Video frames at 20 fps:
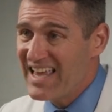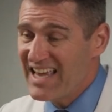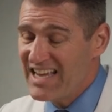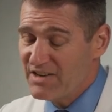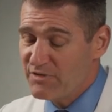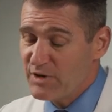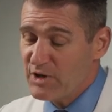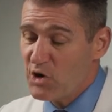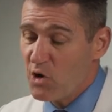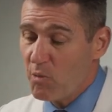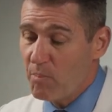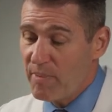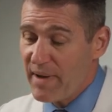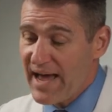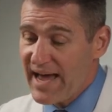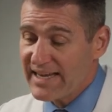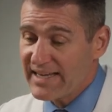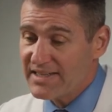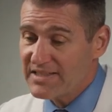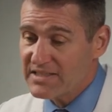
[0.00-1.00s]
If we go
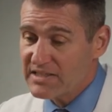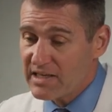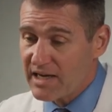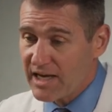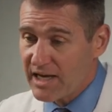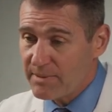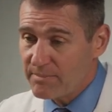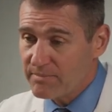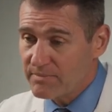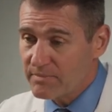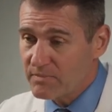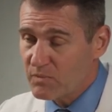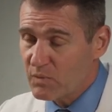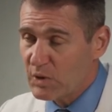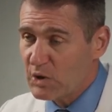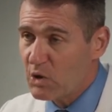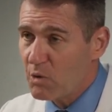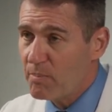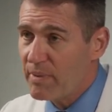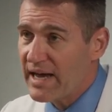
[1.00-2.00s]
back in time
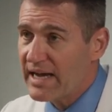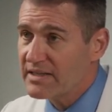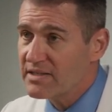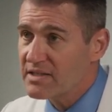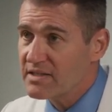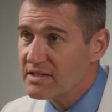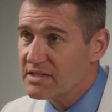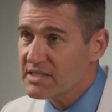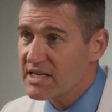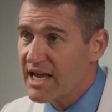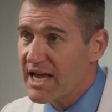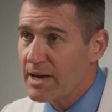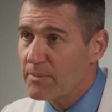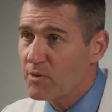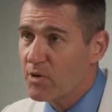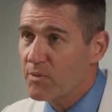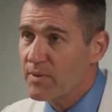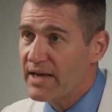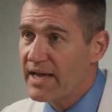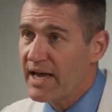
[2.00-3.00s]
we go back to the time
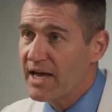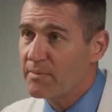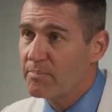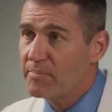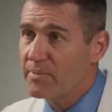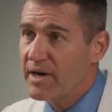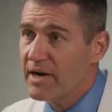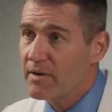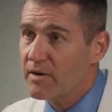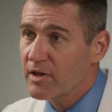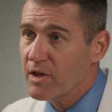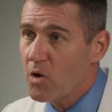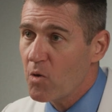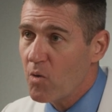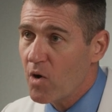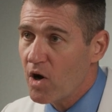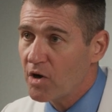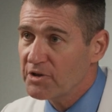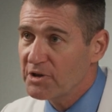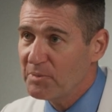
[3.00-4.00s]
where we had parallel
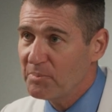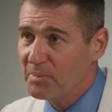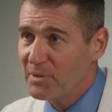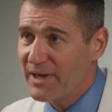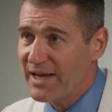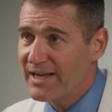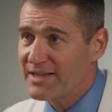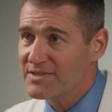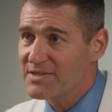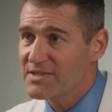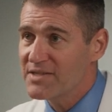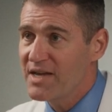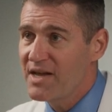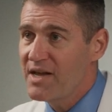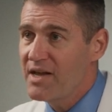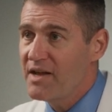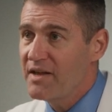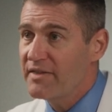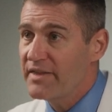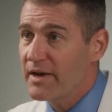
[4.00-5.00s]
walled implants
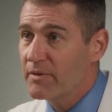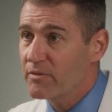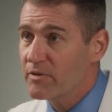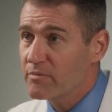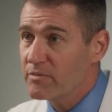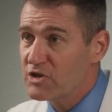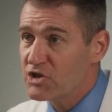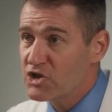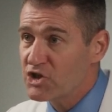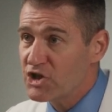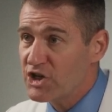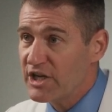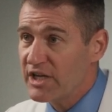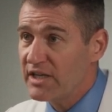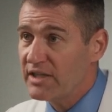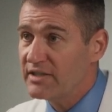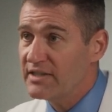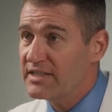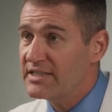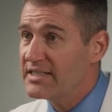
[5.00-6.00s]
that were
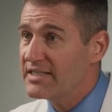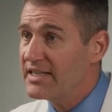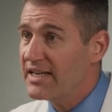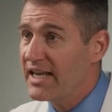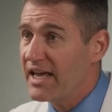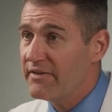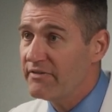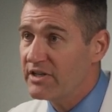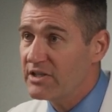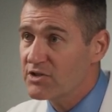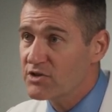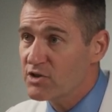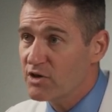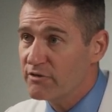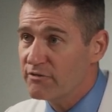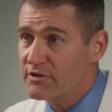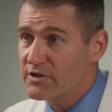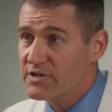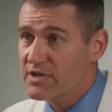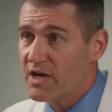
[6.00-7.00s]
machined that didn't have any
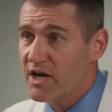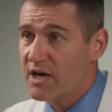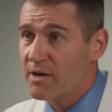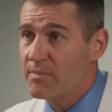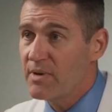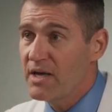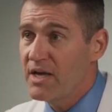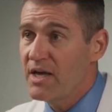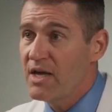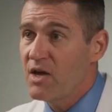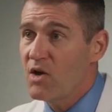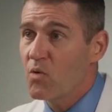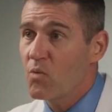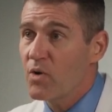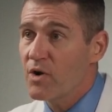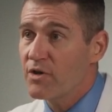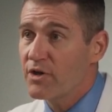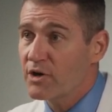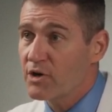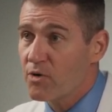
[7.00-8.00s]
surface on them,
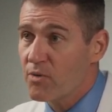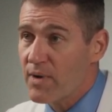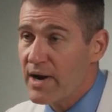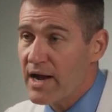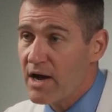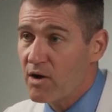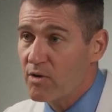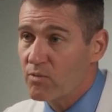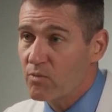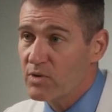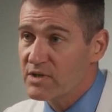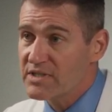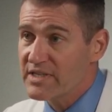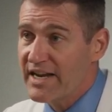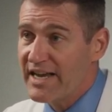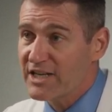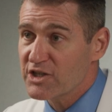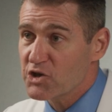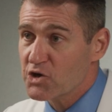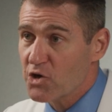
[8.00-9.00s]
where the crown was
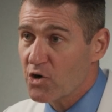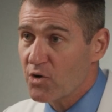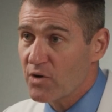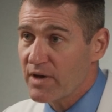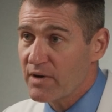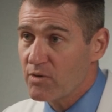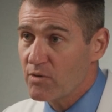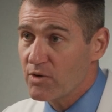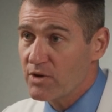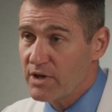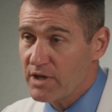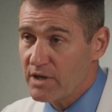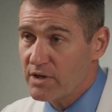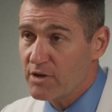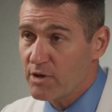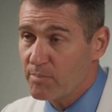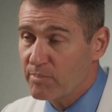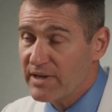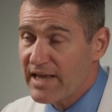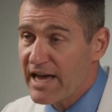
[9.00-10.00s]
an external, where the,
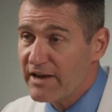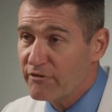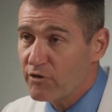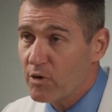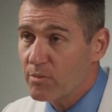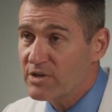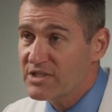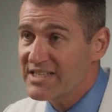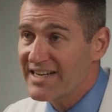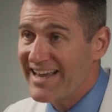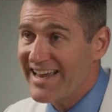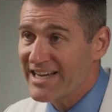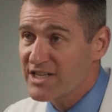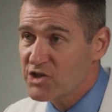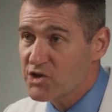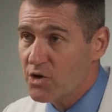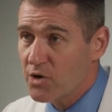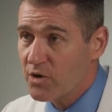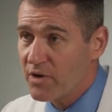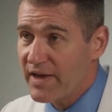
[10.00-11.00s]
the platform was an
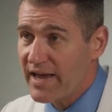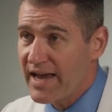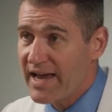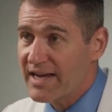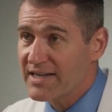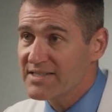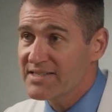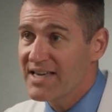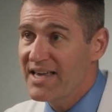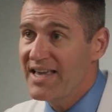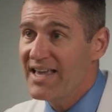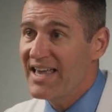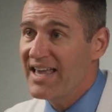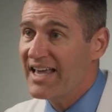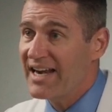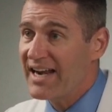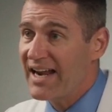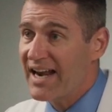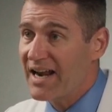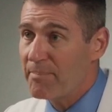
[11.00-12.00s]
external hex
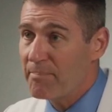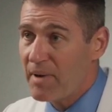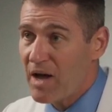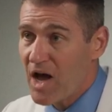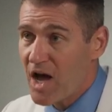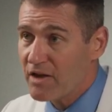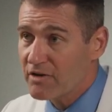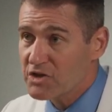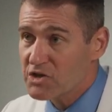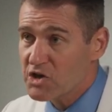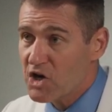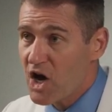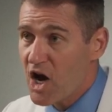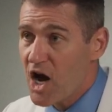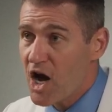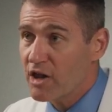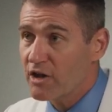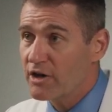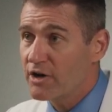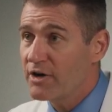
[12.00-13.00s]
and it had a polished
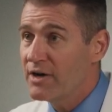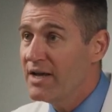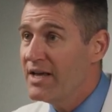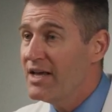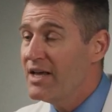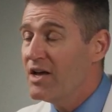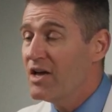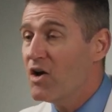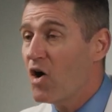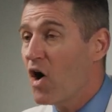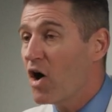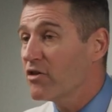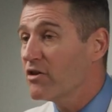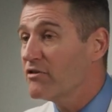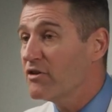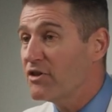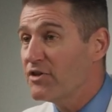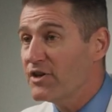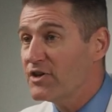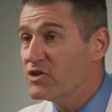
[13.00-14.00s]
collar. All
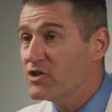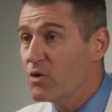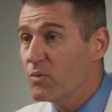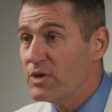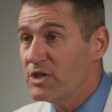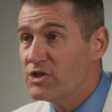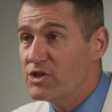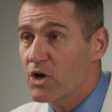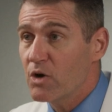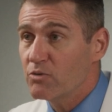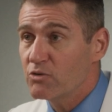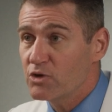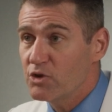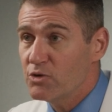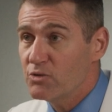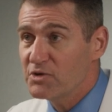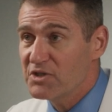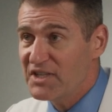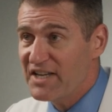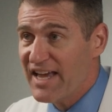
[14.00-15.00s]
of the things that we don't
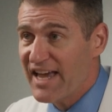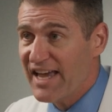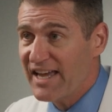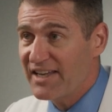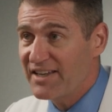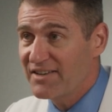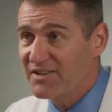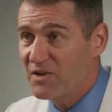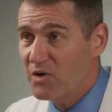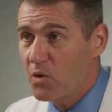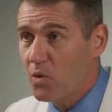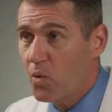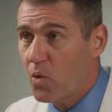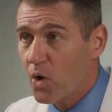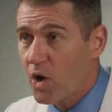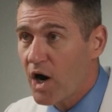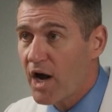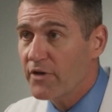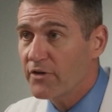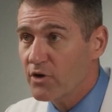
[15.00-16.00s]
do today
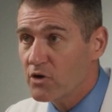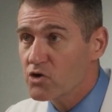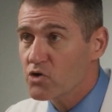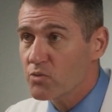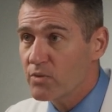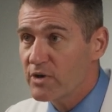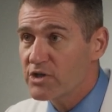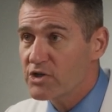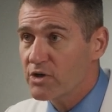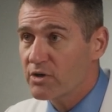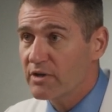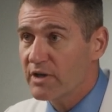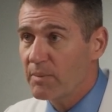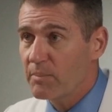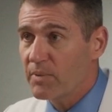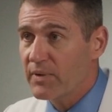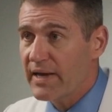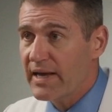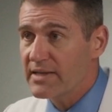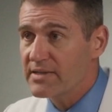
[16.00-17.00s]
were on those original
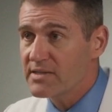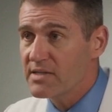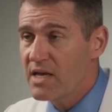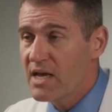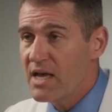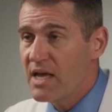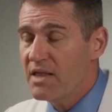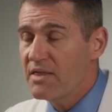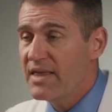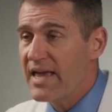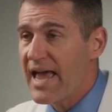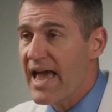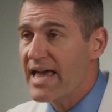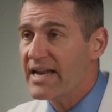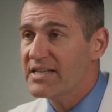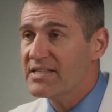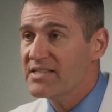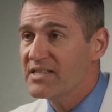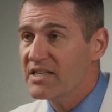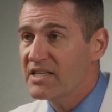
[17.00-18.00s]
implants. They
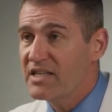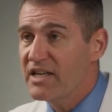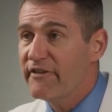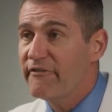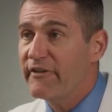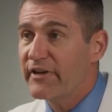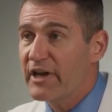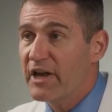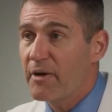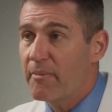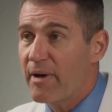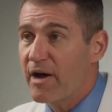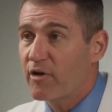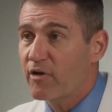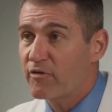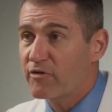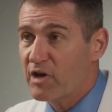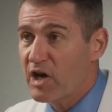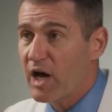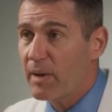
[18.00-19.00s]
had a significant
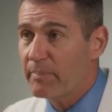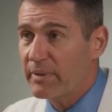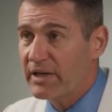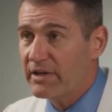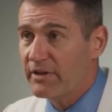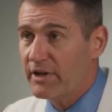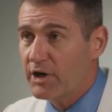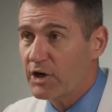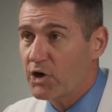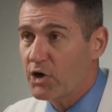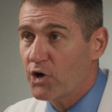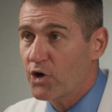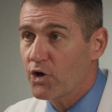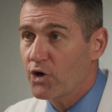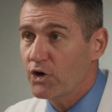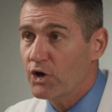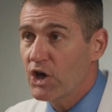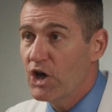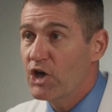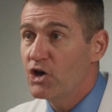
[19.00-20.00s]
amount of cupping that
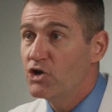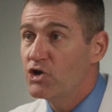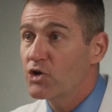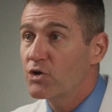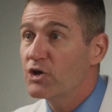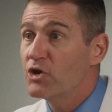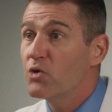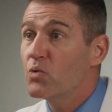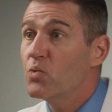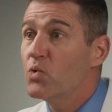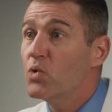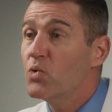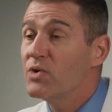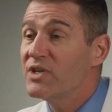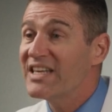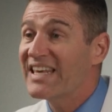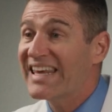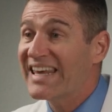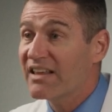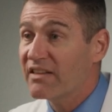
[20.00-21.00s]
occurred during the wound
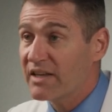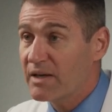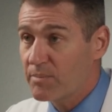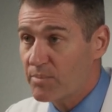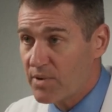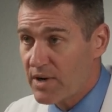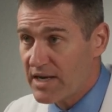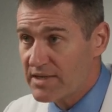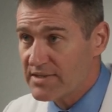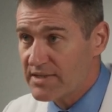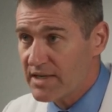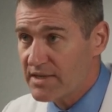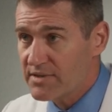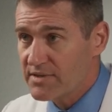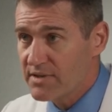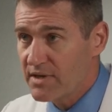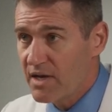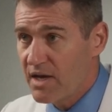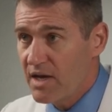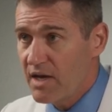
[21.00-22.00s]
healing
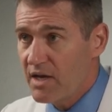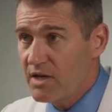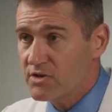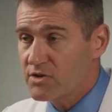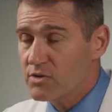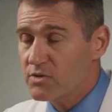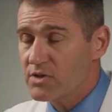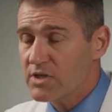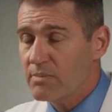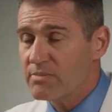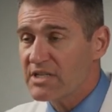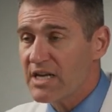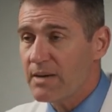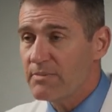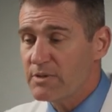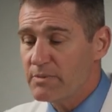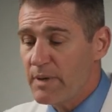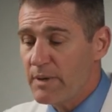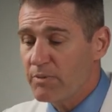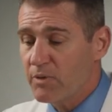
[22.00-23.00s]
process. So
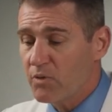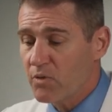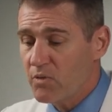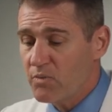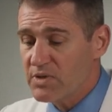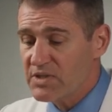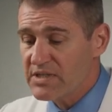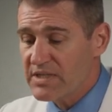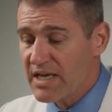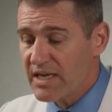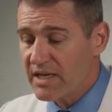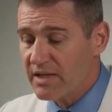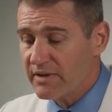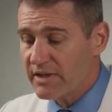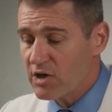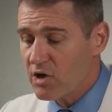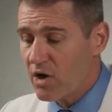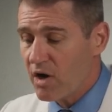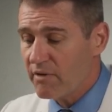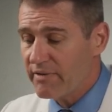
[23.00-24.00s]
sometimes people will
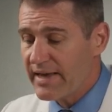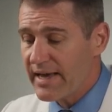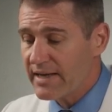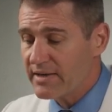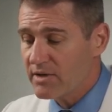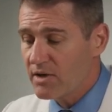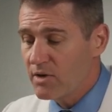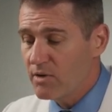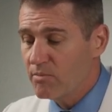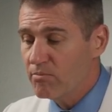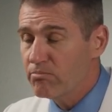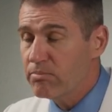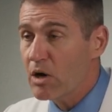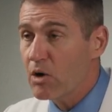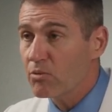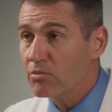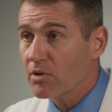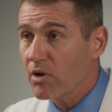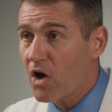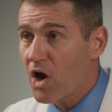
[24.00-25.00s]
mistakenly call that
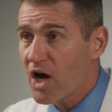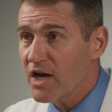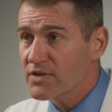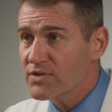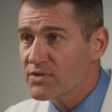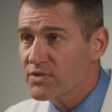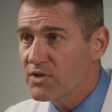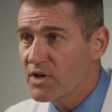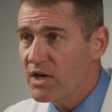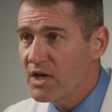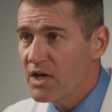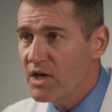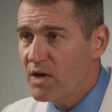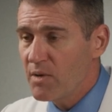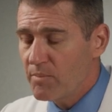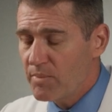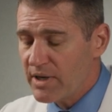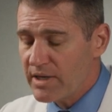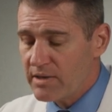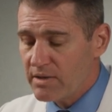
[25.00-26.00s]
bone loss,
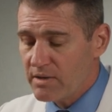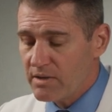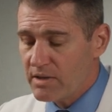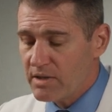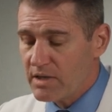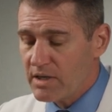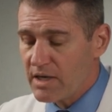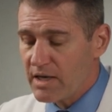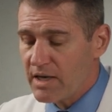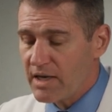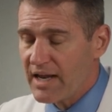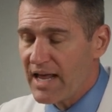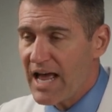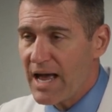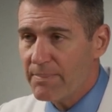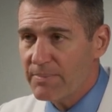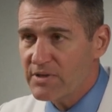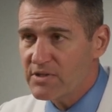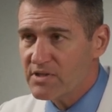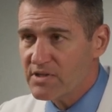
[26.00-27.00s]
but it
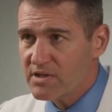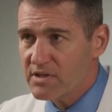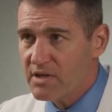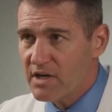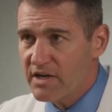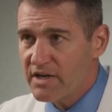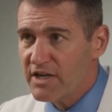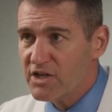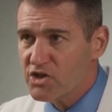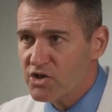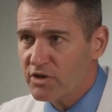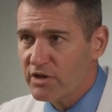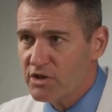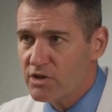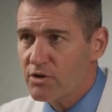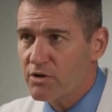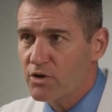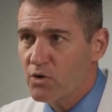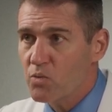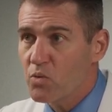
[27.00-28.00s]
happens initially
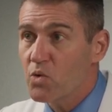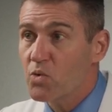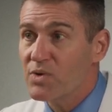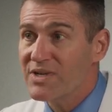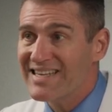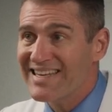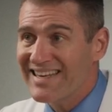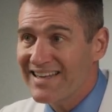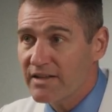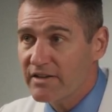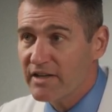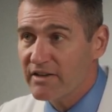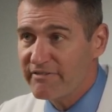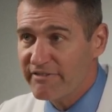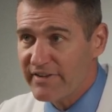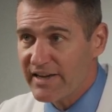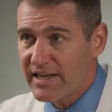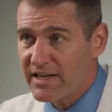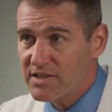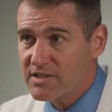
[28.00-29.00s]
during the wound healing
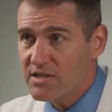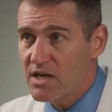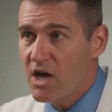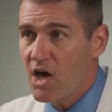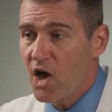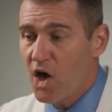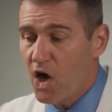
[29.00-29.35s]
phase